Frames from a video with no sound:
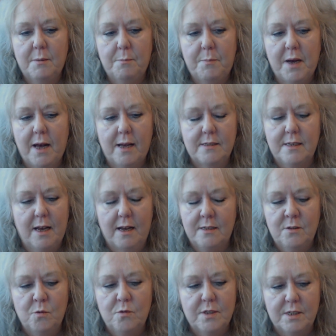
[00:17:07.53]
But I, I
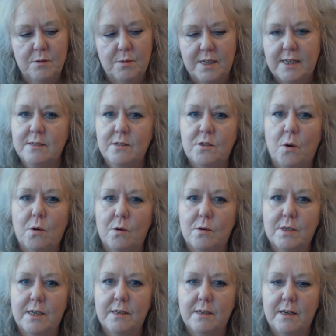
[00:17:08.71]
know that we can
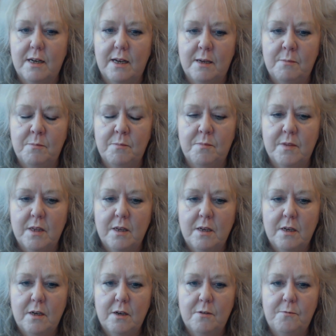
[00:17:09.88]
talk. Um,
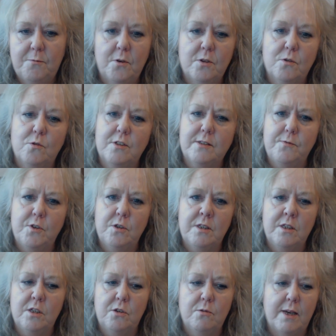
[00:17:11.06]
for those of you in
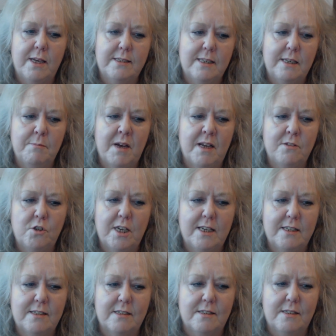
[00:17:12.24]
the U S A,
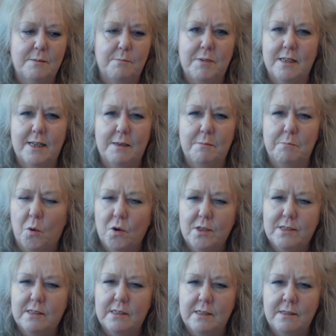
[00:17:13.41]
Manchester is a bit like
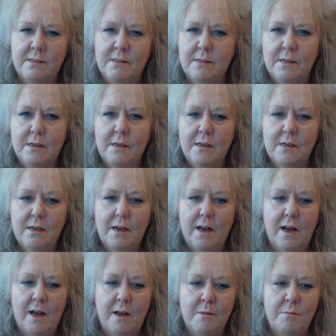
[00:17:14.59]
Boston,
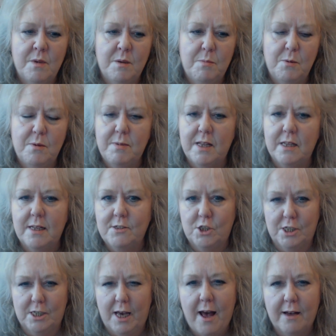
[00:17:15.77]
um, maybe a wee bit like
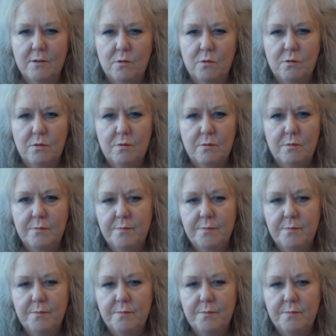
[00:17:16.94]
Chicago.